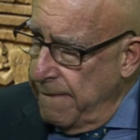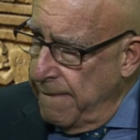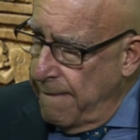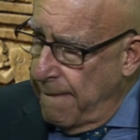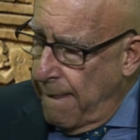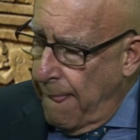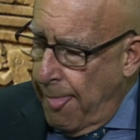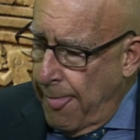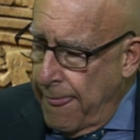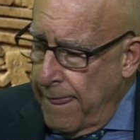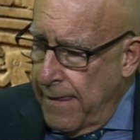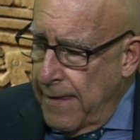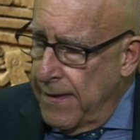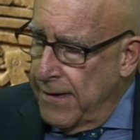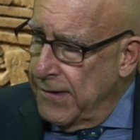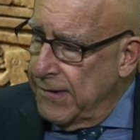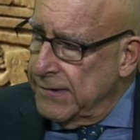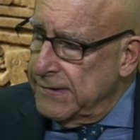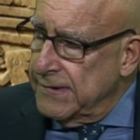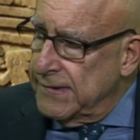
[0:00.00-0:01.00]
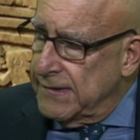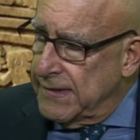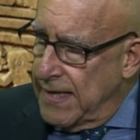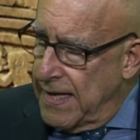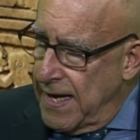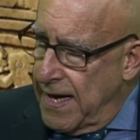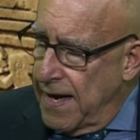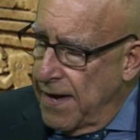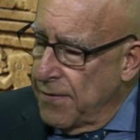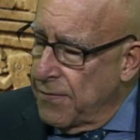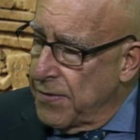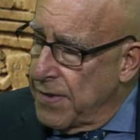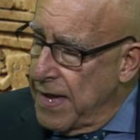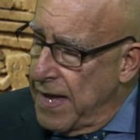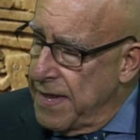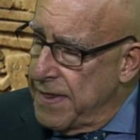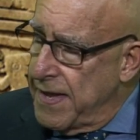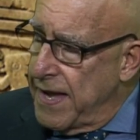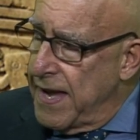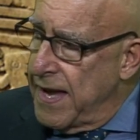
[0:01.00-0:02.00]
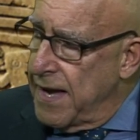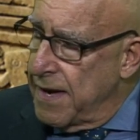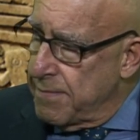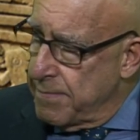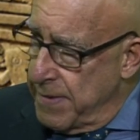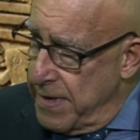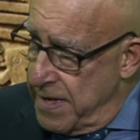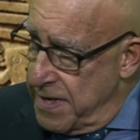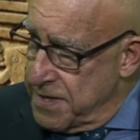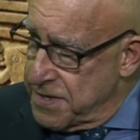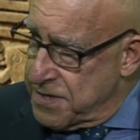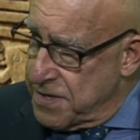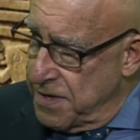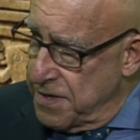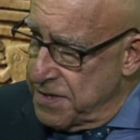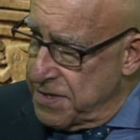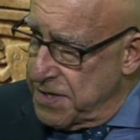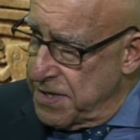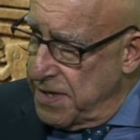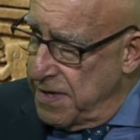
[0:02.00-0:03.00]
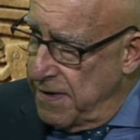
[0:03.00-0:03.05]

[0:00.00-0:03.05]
He's one. Yeah, and they had ministers.